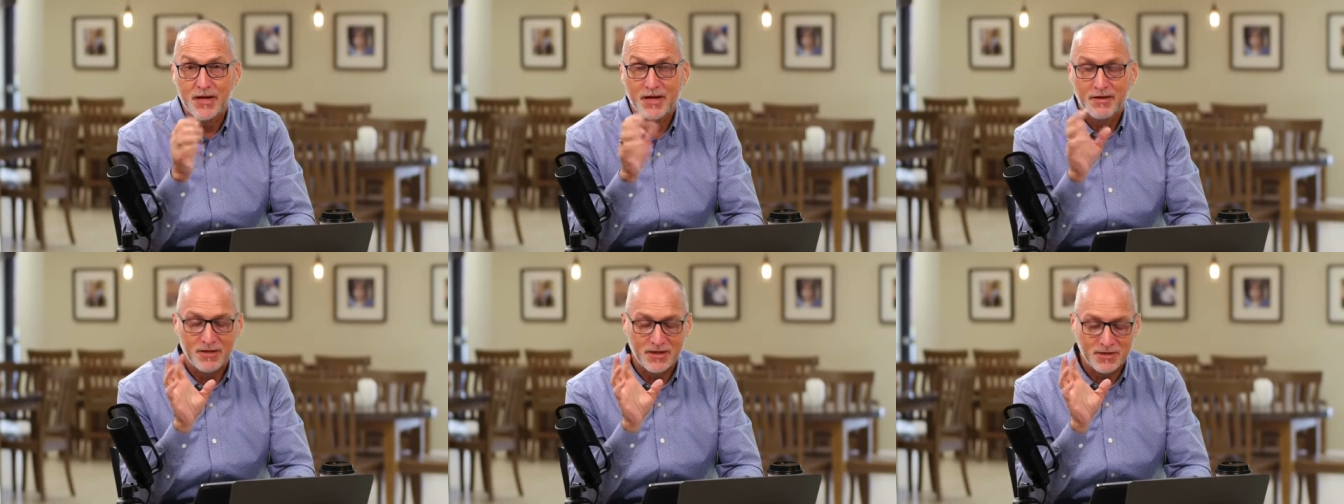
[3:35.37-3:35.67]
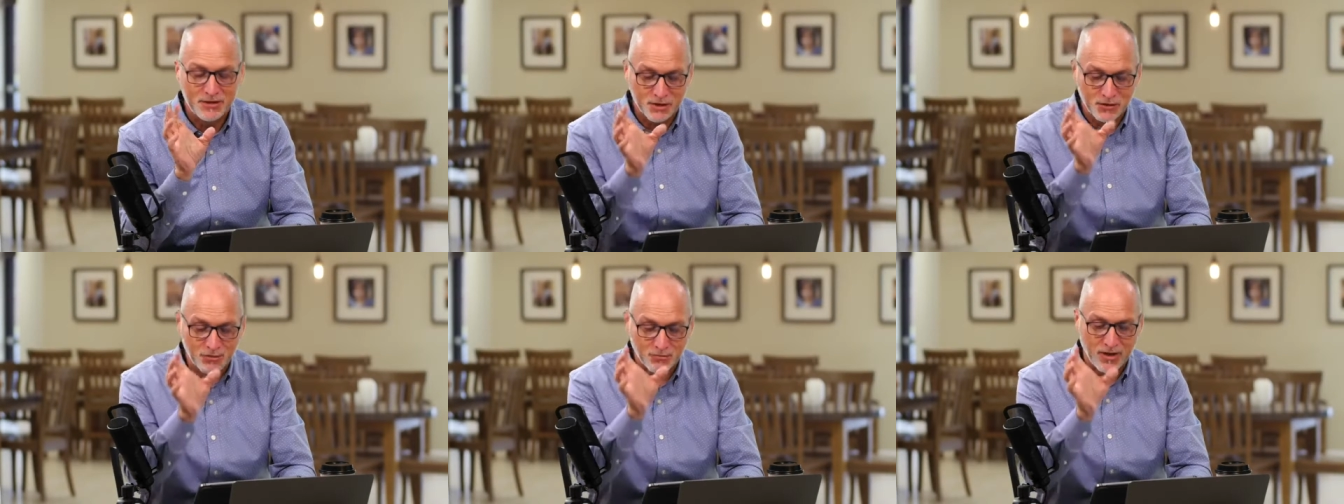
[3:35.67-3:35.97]
And
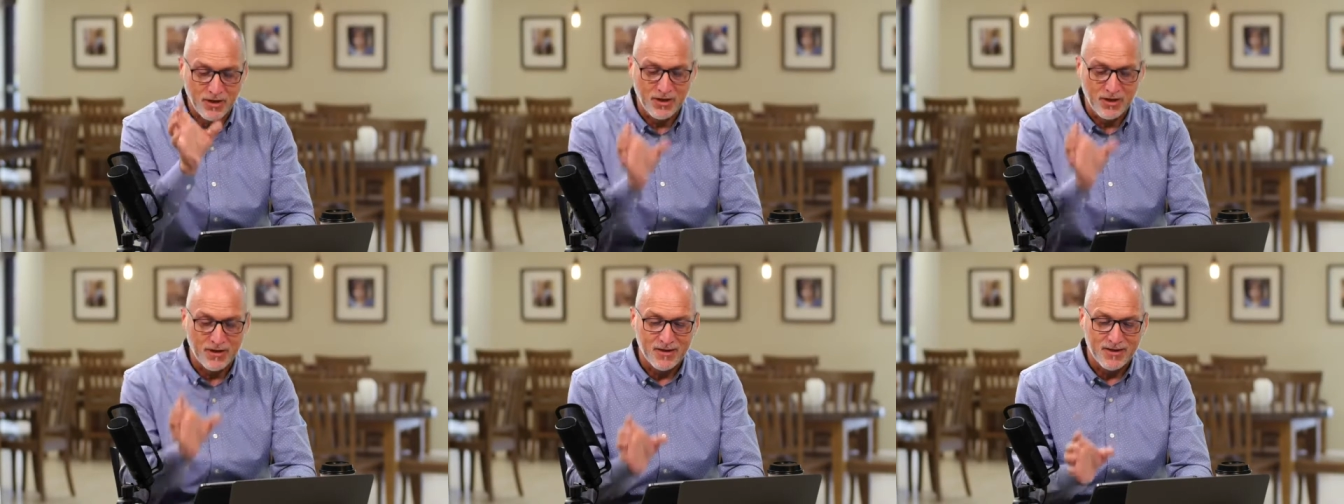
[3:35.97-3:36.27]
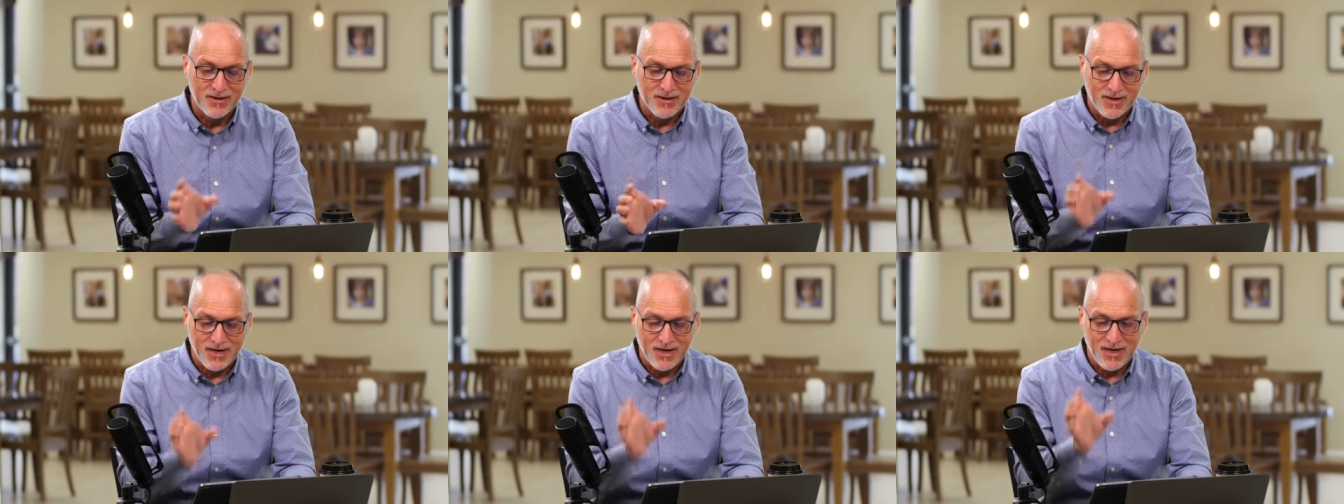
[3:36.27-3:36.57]
these 3,
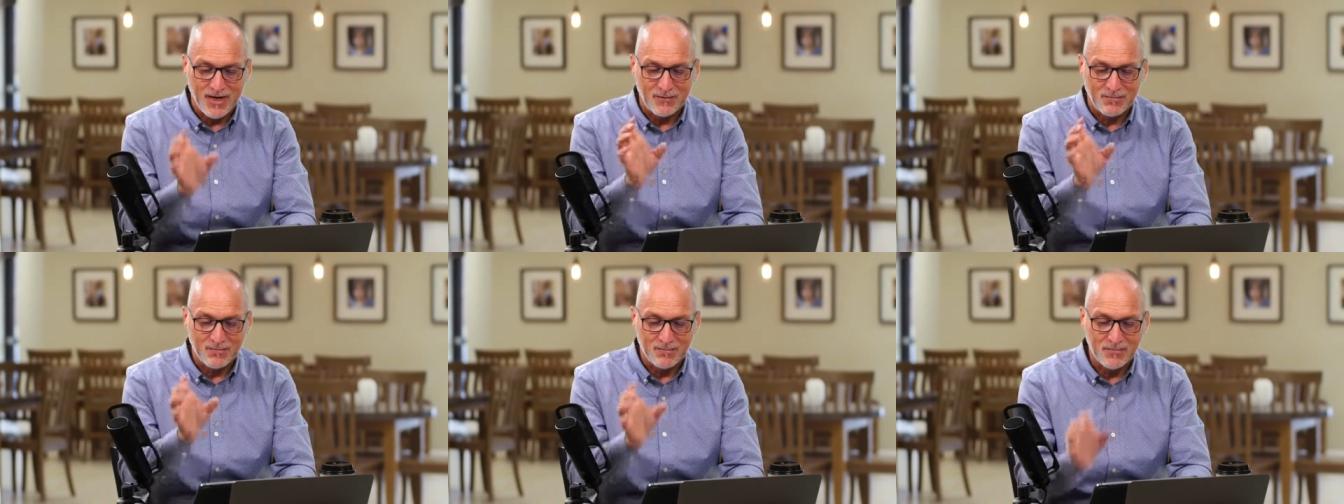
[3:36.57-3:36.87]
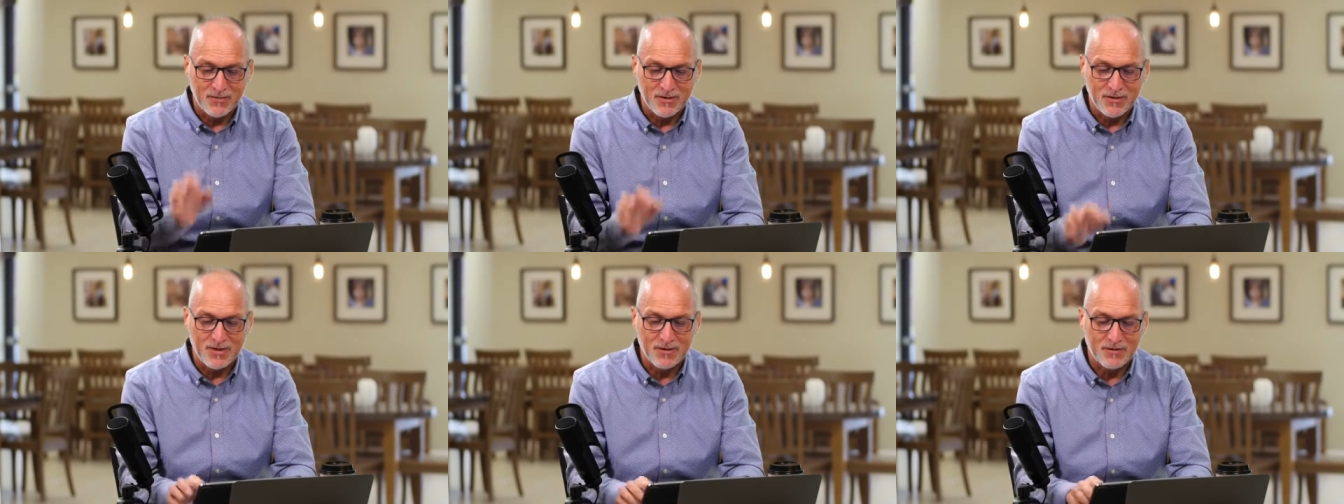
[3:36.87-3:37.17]

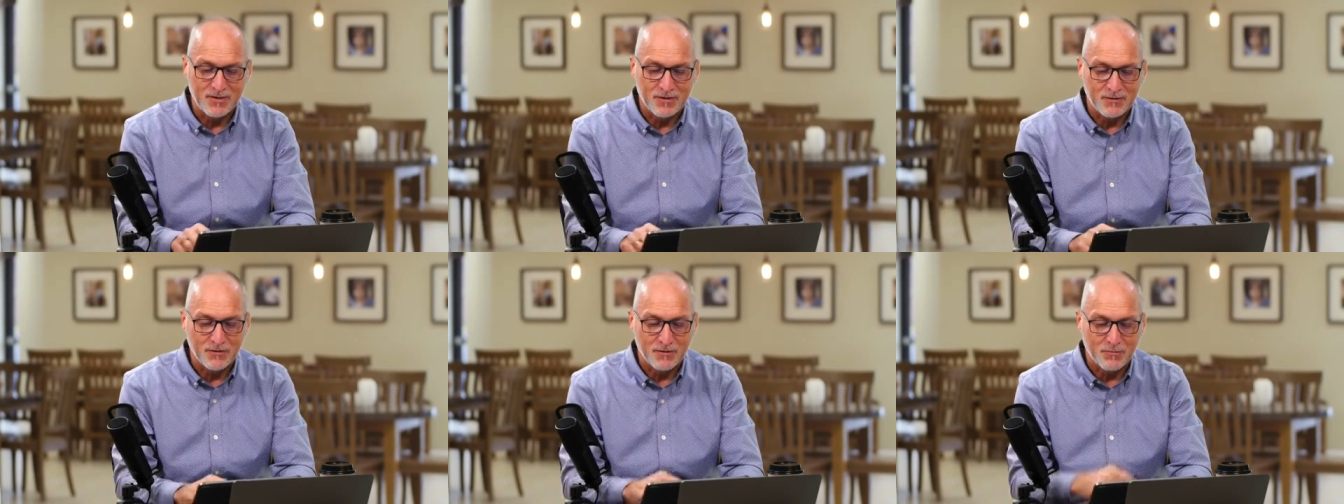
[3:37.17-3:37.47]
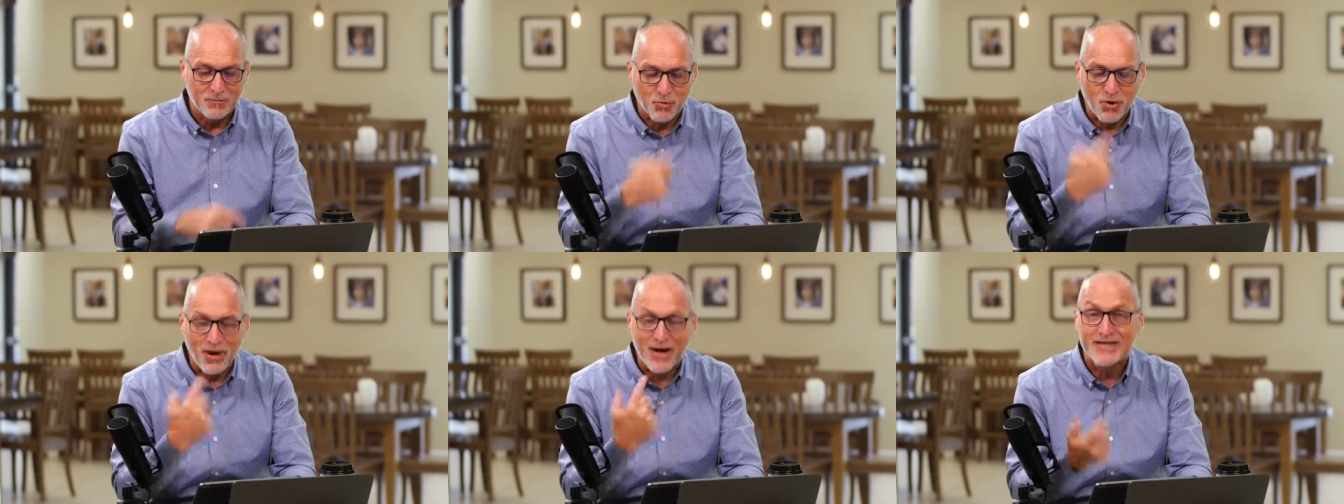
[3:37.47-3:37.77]
the
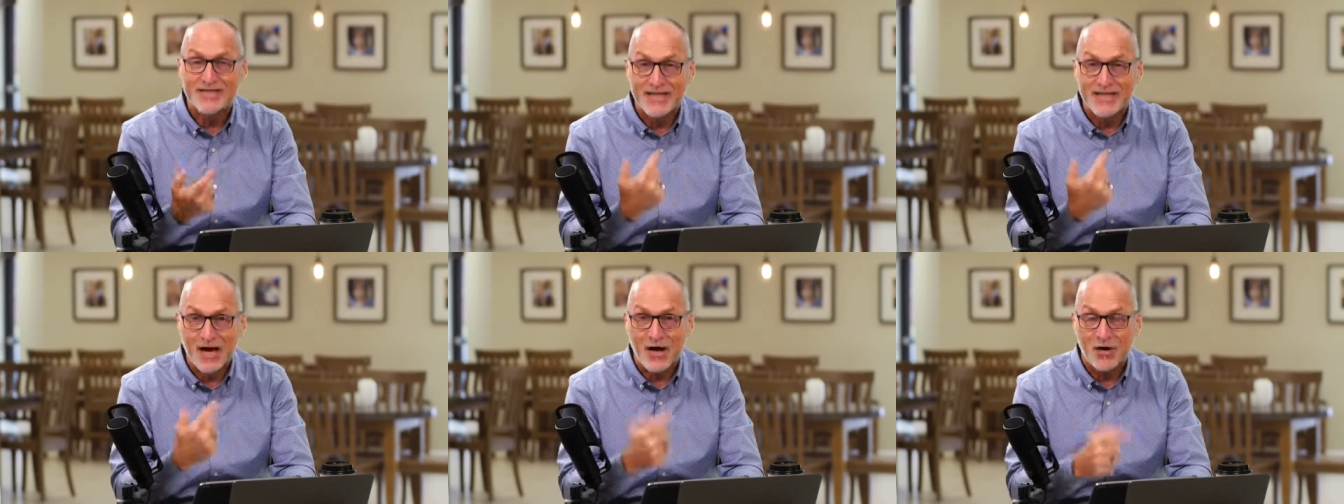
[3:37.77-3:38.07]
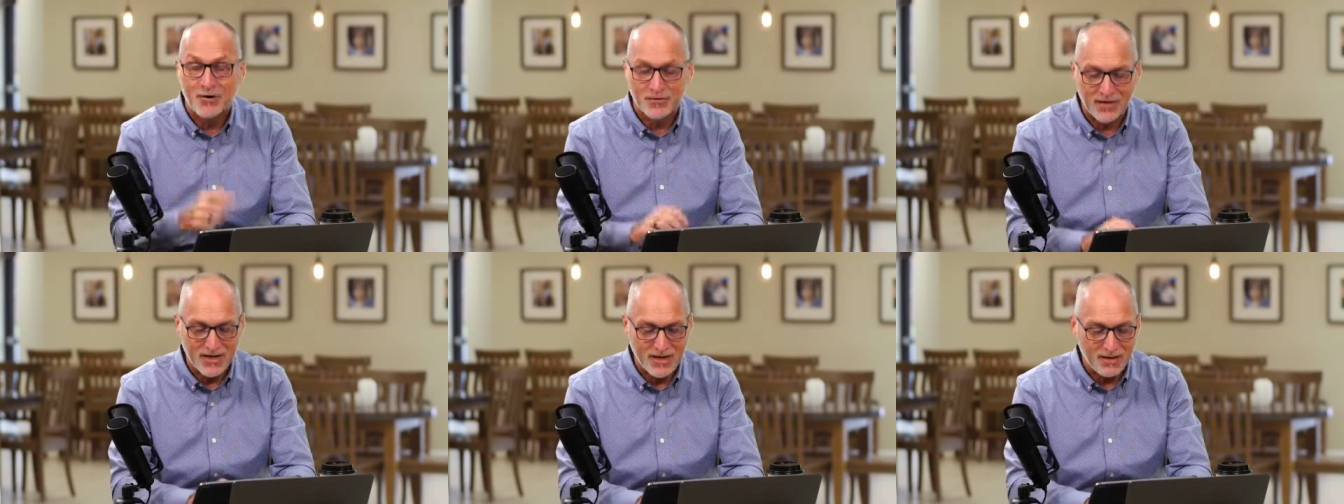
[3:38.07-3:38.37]

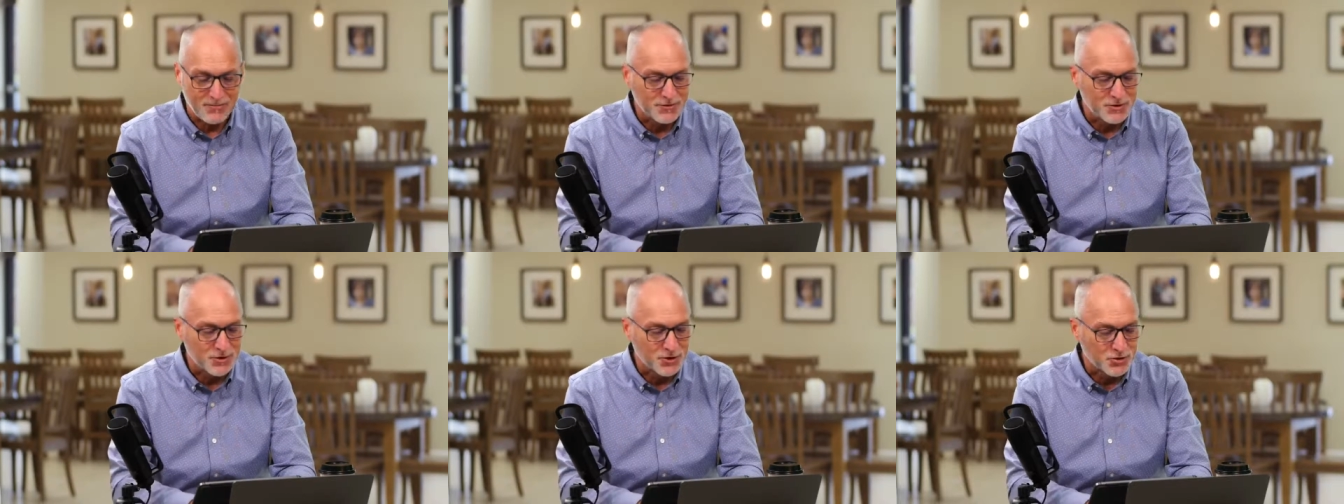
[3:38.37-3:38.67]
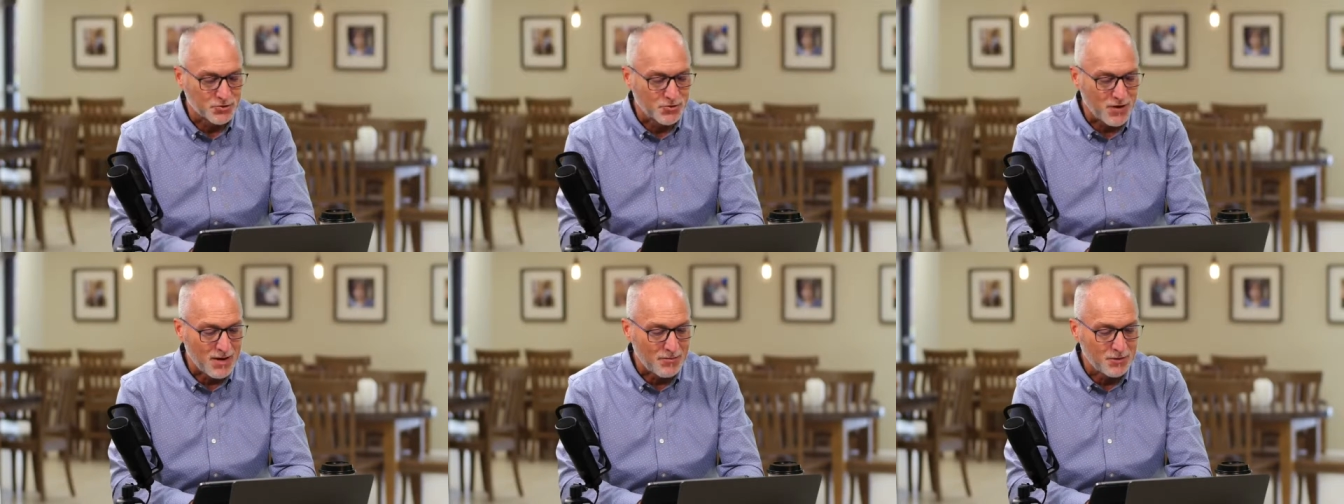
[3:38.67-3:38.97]
breakdown that I'm
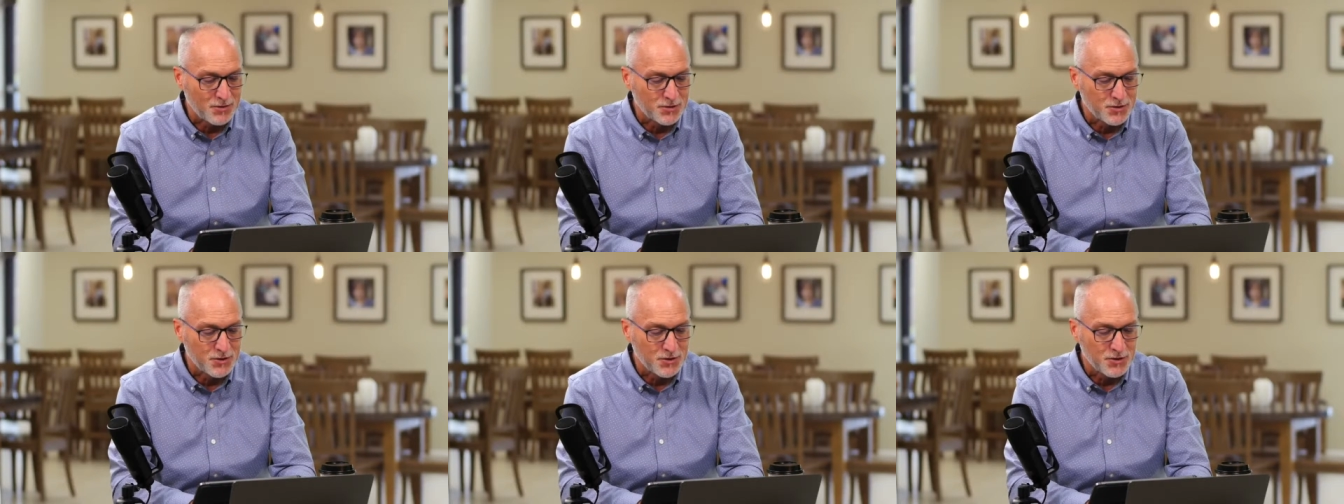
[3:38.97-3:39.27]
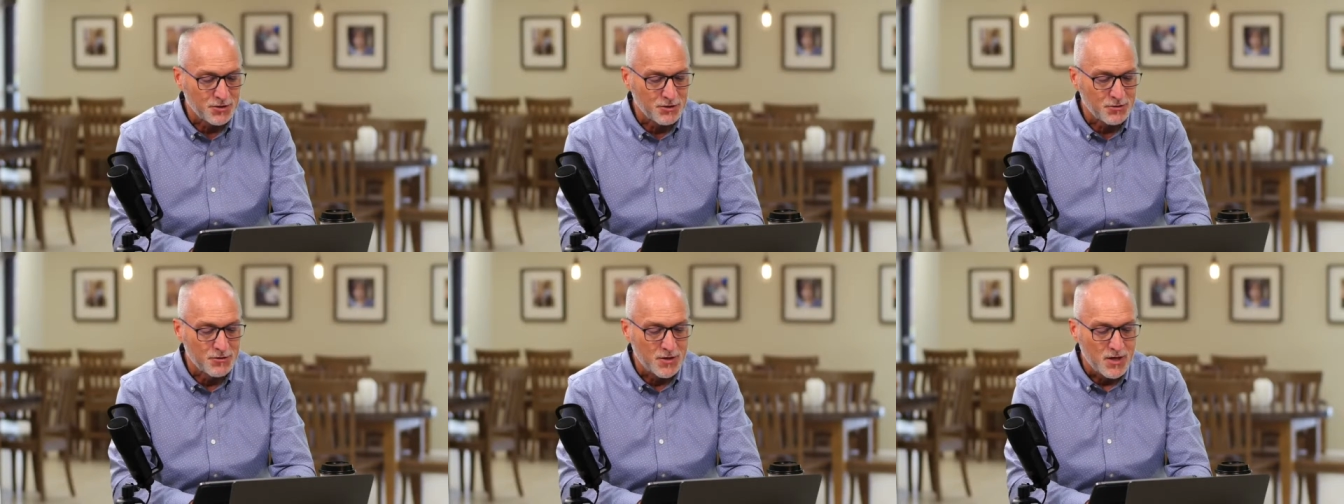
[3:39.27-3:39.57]
describing to
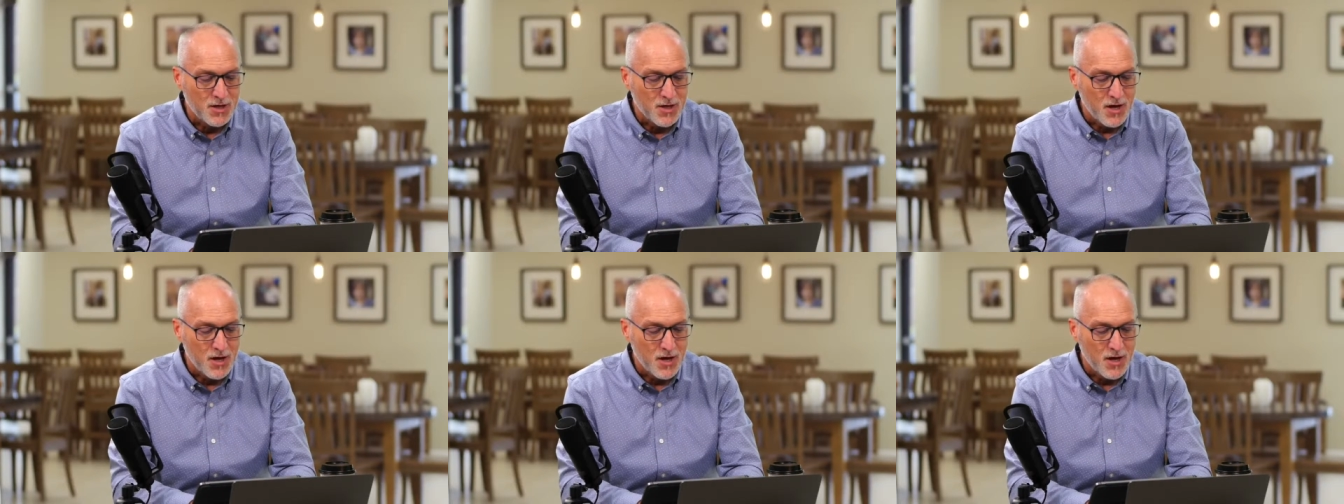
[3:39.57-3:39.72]
you